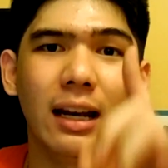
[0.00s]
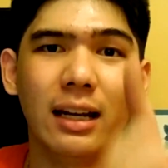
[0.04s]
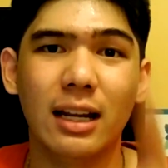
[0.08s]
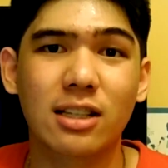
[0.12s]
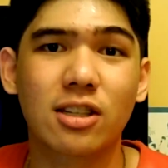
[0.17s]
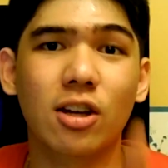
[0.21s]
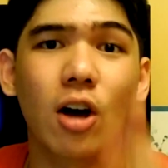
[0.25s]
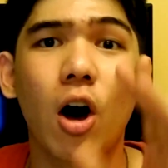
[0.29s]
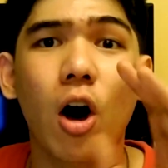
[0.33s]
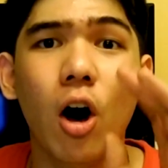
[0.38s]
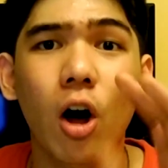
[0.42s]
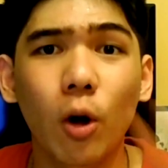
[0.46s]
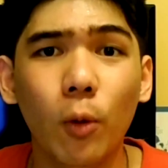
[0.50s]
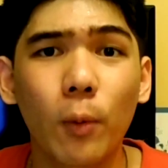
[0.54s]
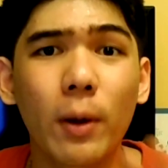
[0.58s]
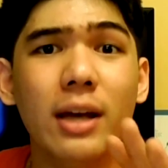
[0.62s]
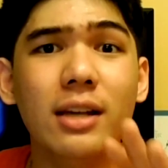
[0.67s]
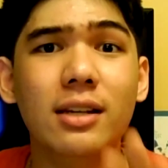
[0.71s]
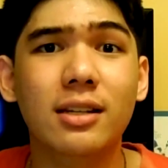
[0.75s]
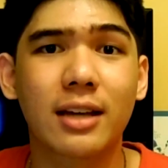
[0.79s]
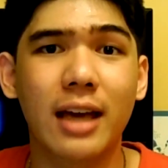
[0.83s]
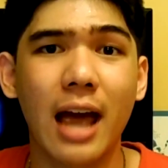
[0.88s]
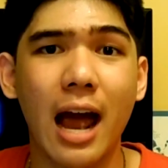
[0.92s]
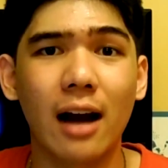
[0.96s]
And it's
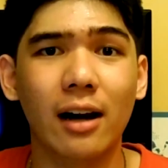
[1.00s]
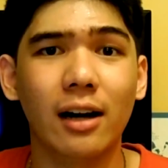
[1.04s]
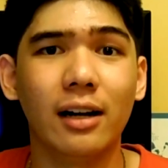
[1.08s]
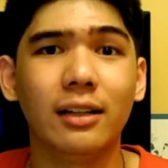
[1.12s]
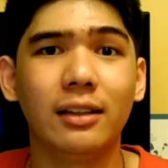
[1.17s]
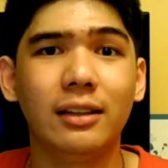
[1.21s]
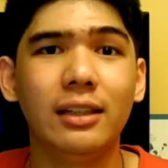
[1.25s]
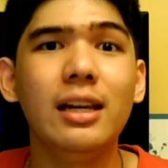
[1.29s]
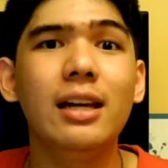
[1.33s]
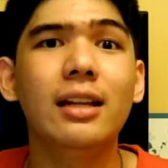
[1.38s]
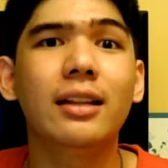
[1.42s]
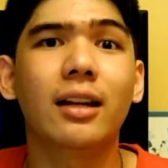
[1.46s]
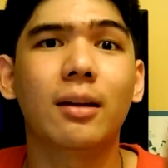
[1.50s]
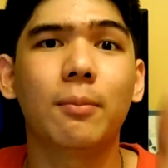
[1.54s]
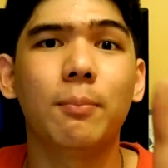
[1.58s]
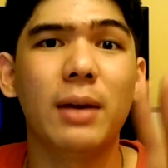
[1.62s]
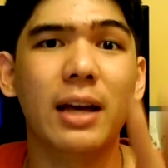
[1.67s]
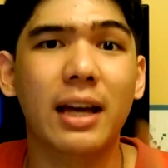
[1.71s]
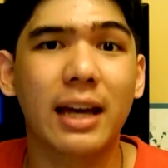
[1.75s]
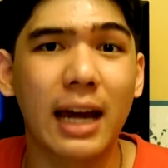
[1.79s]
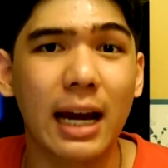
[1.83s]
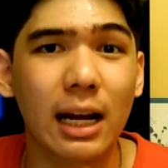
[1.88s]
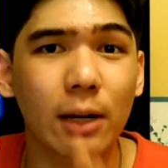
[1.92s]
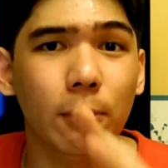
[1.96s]
always guaranteed
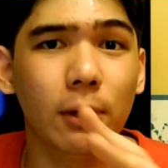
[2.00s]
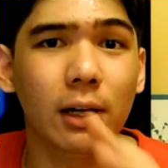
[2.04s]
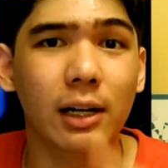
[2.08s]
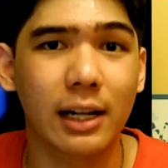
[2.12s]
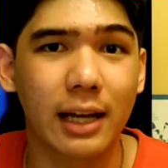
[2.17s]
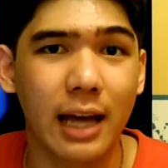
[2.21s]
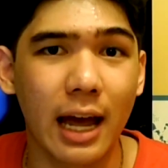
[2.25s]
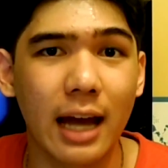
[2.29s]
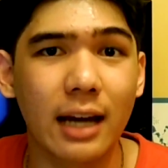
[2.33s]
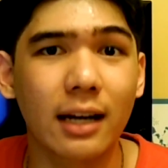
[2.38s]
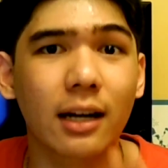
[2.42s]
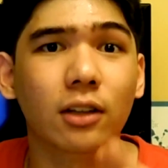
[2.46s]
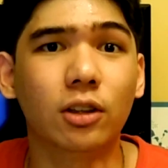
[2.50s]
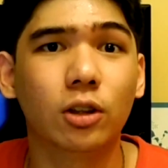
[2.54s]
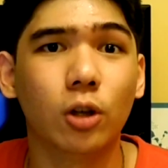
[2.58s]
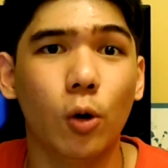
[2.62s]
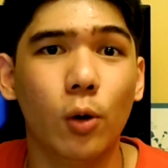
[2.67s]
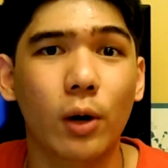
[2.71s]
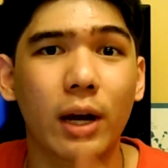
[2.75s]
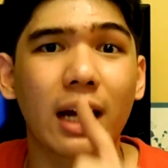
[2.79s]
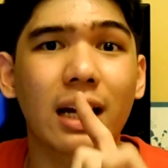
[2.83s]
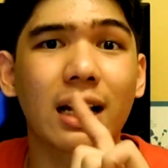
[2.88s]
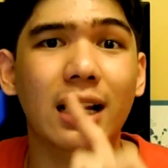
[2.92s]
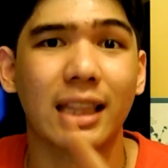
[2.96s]
that MIkhail will gain a
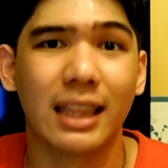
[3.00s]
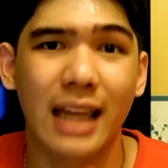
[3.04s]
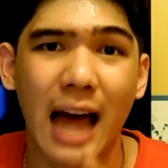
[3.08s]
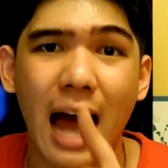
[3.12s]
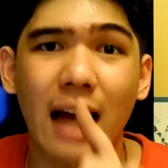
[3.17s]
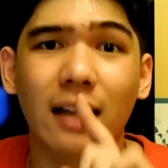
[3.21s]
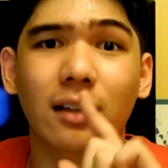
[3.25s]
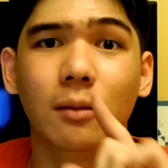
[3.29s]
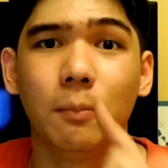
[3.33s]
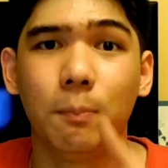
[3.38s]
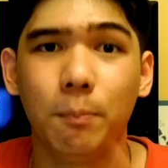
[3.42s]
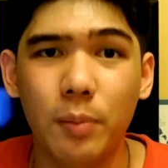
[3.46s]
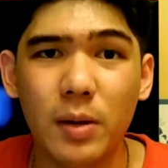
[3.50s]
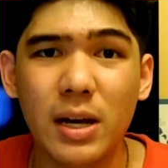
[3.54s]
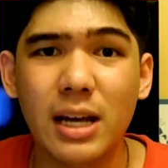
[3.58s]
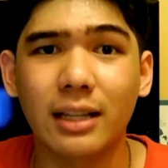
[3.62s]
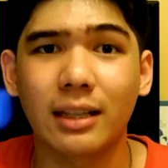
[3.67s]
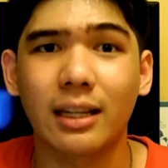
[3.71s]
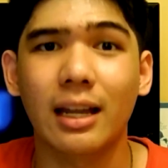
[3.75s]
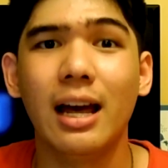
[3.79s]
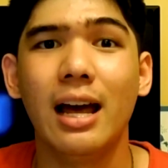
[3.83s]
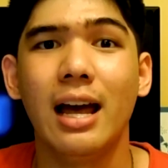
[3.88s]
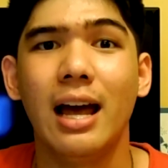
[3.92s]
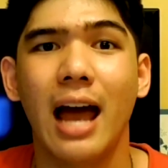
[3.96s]
token that
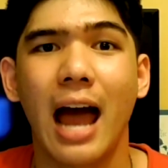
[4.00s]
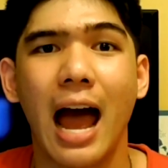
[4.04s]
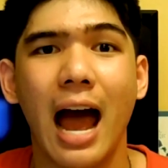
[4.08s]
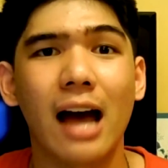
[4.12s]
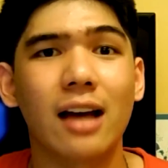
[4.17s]
beat.